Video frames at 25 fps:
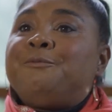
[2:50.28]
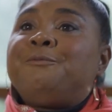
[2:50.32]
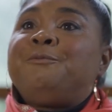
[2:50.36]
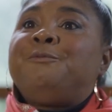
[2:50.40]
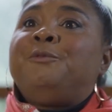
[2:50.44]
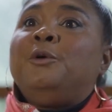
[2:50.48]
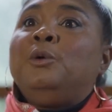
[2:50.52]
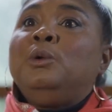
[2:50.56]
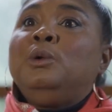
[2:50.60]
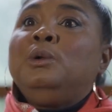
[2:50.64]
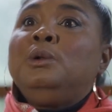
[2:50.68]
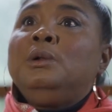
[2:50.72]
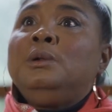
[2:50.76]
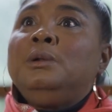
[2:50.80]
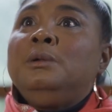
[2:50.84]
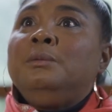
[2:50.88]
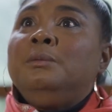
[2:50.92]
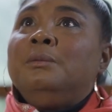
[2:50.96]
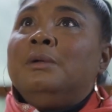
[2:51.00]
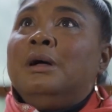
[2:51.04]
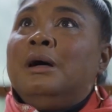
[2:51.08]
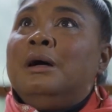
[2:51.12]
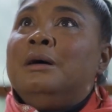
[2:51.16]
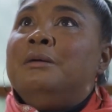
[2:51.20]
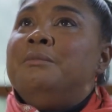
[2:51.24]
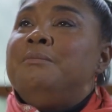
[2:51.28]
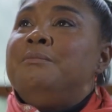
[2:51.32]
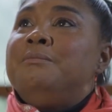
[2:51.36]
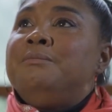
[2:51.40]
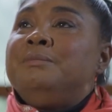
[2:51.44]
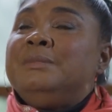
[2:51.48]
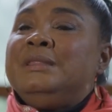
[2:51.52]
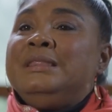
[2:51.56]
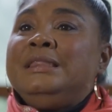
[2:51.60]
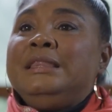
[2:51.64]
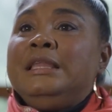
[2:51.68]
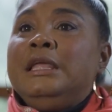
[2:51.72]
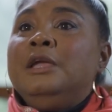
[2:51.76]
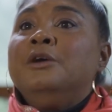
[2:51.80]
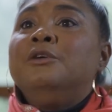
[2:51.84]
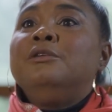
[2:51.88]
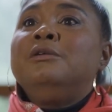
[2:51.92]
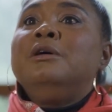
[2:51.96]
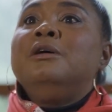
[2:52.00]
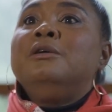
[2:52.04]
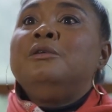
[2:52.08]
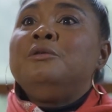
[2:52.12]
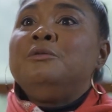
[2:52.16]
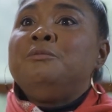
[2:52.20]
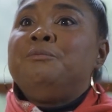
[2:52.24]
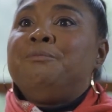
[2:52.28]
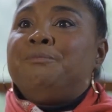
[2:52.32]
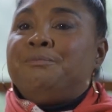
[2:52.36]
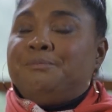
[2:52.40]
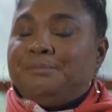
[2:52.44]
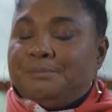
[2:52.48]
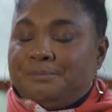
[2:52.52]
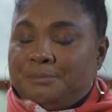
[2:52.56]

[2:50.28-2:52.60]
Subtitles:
full neuro